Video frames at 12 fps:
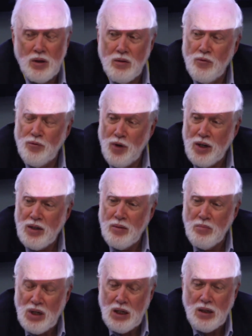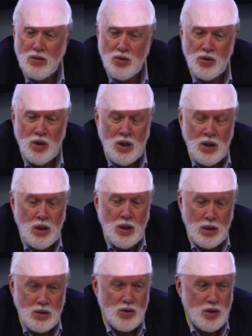And fight means,
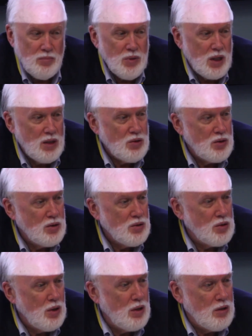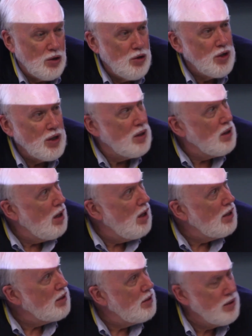in some cases, learning a
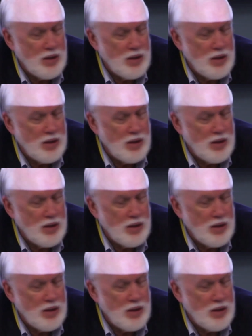lot.